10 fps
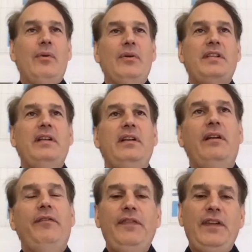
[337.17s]
we're sitting
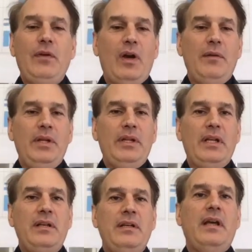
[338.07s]
on 51
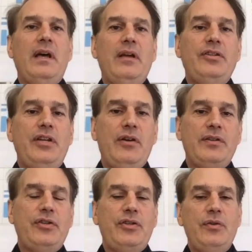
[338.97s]
million uh, shares
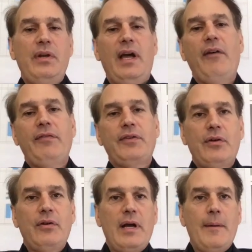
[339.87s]
issued
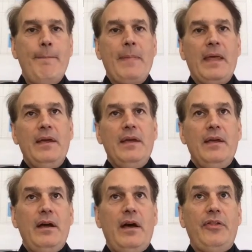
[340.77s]
after um,
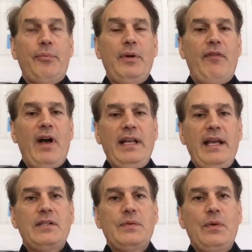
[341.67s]
uh, three
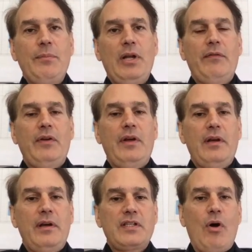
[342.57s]
finances. We're in the middle
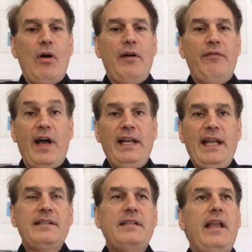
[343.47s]
of a small a
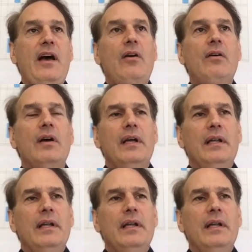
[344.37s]
financing now.